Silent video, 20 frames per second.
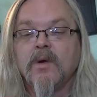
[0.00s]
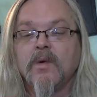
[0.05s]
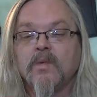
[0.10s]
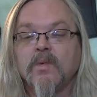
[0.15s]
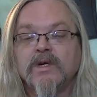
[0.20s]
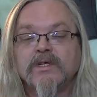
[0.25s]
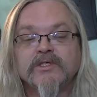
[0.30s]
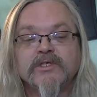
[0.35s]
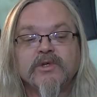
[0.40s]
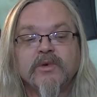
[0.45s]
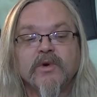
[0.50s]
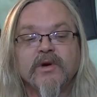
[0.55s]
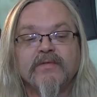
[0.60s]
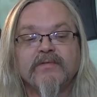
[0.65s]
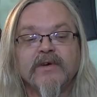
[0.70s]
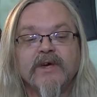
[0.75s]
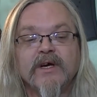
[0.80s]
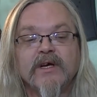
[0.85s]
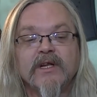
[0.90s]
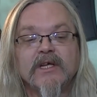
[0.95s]
Was to
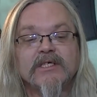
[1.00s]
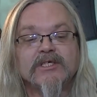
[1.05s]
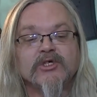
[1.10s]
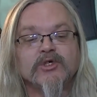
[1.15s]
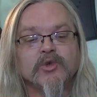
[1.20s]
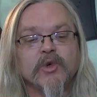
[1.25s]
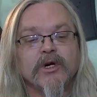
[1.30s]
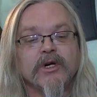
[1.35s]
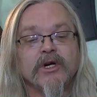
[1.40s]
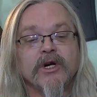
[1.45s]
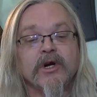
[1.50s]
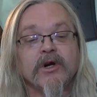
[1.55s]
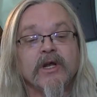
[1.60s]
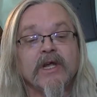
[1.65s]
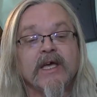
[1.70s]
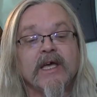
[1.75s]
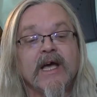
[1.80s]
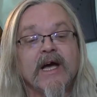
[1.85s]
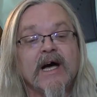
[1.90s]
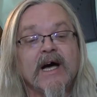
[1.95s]
reveal
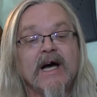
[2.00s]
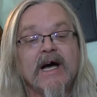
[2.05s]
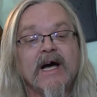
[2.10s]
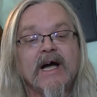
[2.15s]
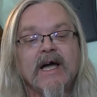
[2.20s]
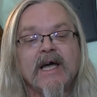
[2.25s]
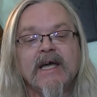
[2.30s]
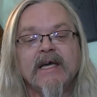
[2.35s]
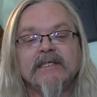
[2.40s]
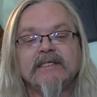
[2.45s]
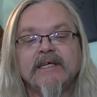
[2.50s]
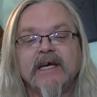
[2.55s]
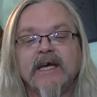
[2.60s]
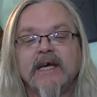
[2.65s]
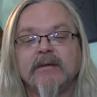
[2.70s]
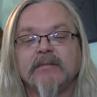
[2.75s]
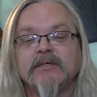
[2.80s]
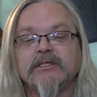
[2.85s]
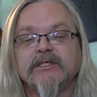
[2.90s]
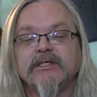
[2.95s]
extraordinarily high
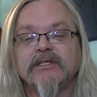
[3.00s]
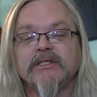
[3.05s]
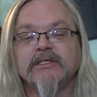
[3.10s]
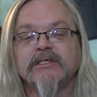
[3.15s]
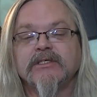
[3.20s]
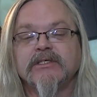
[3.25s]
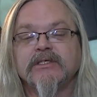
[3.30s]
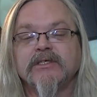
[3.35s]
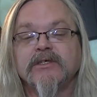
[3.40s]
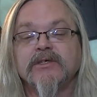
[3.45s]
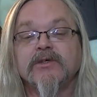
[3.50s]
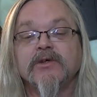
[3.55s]
damages.